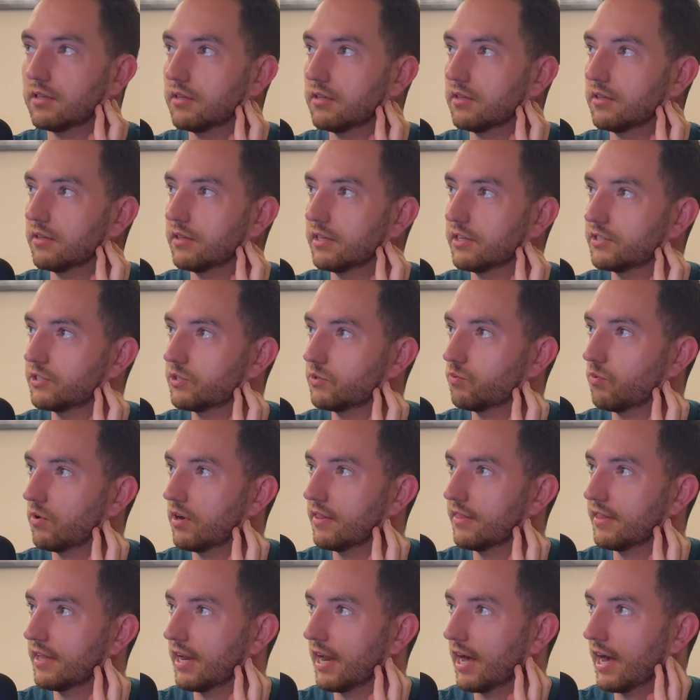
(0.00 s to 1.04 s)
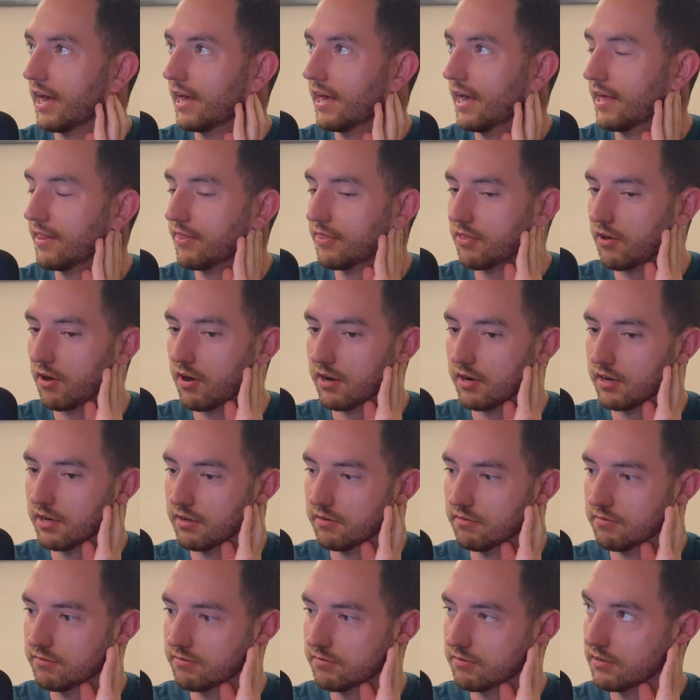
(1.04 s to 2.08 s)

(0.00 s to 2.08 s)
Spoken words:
this is one that I had thought of,